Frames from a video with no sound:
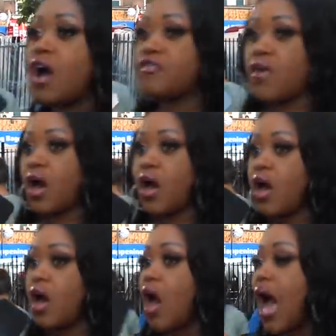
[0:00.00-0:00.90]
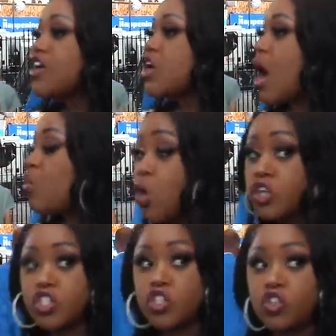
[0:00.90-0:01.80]
Would you rather
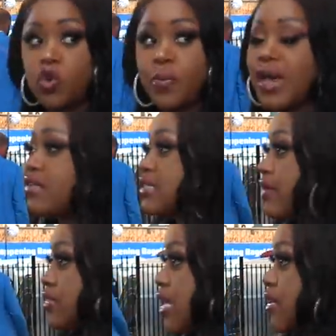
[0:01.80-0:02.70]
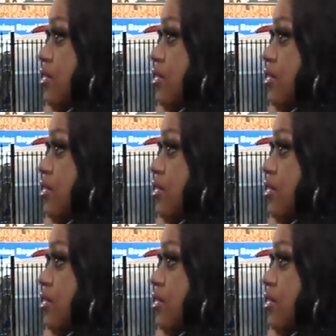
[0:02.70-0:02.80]
watch your parents?